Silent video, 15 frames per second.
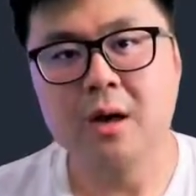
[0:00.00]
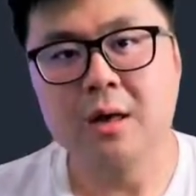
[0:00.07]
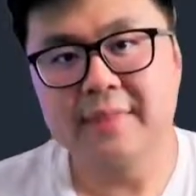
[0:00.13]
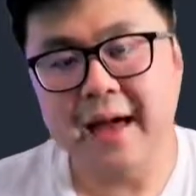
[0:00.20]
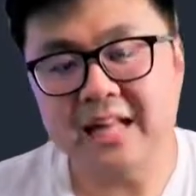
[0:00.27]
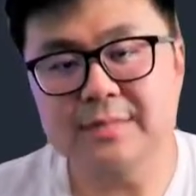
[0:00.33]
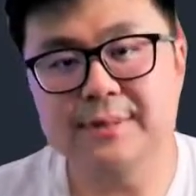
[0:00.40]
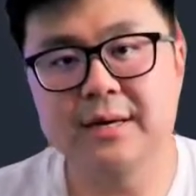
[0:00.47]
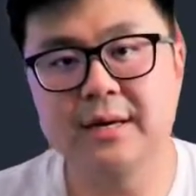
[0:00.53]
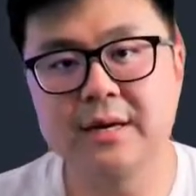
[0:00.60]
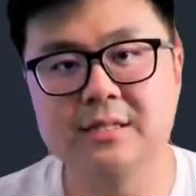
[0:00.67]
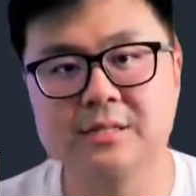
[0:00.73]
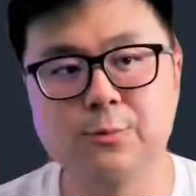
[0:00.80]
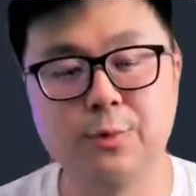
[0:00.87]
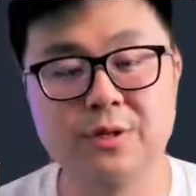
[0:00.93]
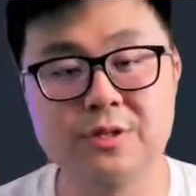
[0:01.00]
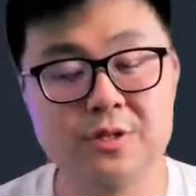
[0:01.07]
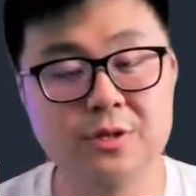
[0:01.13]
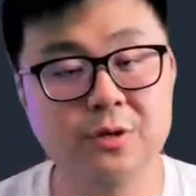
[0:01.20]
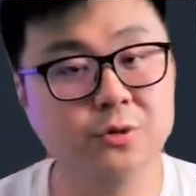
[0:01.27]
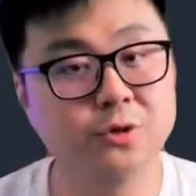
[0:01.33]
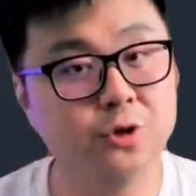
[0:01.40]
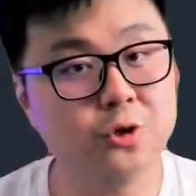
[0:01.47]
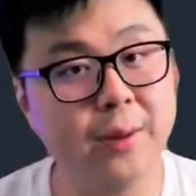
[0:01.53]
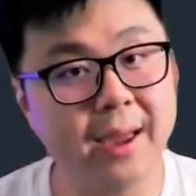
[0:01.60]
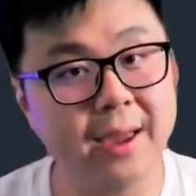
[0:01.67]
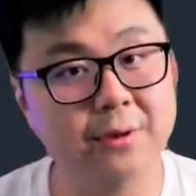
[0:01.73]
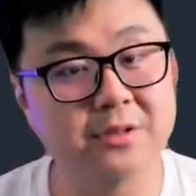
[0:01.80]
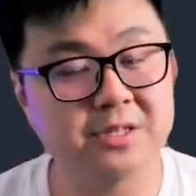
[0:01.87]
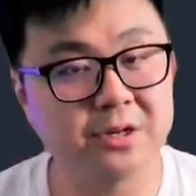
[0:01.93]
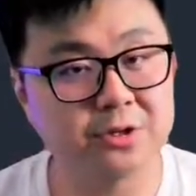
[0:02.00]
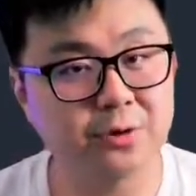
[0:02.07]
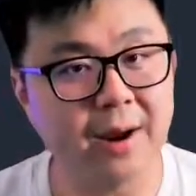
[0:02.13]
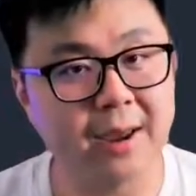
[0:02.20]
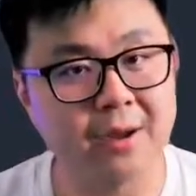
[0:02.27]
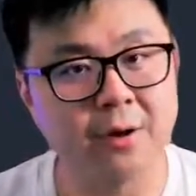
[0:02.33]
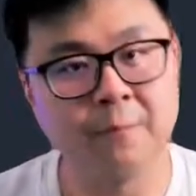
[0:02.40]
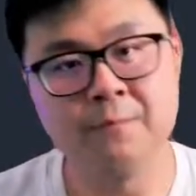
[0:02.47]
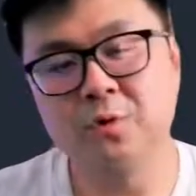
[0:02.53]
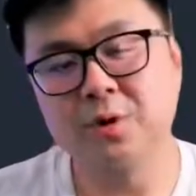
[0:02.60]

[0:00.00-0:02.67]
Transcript: That's because once you know two angles in a triangle,